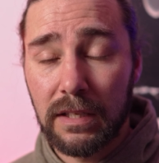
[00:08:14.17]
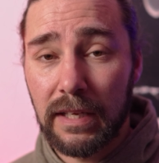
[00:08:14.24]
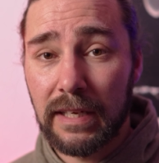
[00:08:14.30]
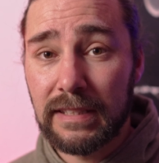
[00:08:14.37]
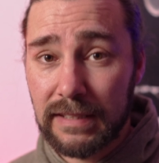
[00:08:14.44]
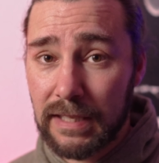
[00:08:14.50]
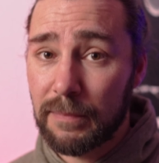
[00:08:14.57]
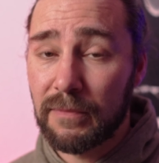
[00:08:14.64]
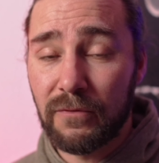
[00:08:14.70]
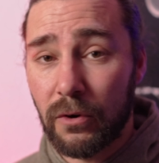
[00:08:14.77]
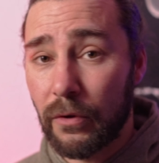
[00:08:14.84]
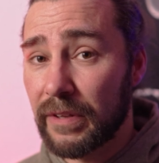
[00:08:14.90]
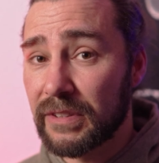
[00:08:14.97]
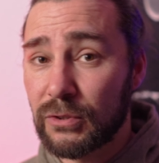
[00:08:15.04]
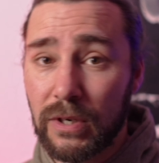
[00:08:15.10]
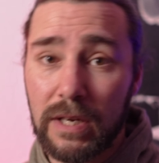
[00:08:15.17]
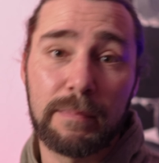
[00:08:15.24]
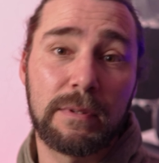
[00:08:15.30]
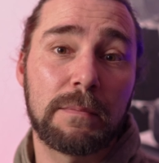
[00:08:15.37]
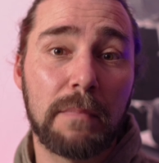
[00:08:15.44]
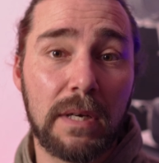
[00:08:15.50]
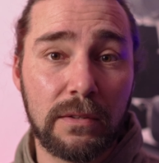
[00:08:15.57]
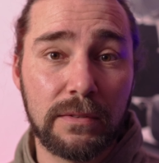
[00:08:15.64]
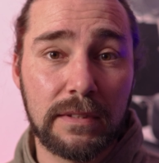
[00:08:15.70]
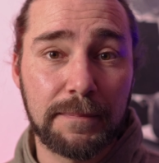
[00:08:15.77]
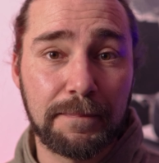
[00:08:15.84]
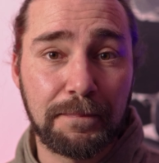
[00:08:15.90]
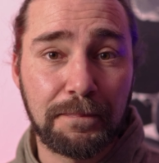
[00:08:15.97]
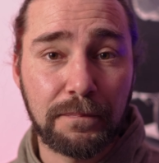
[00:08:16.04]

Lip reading: except for the tripod mount.